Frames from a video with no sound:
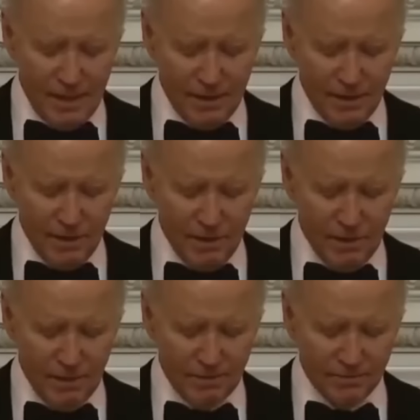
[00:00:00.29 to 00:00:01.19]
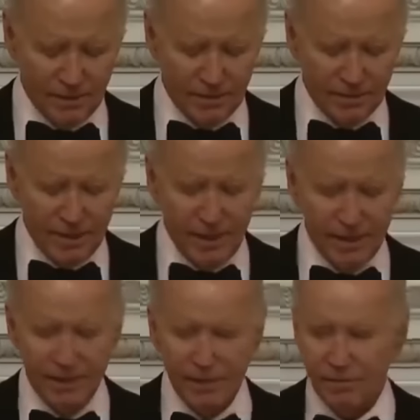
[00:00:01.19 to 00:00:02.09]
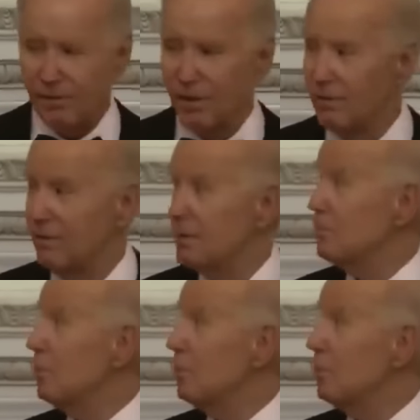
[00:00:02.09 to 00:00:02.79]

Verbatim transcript: And you know, uh, stand here in front of this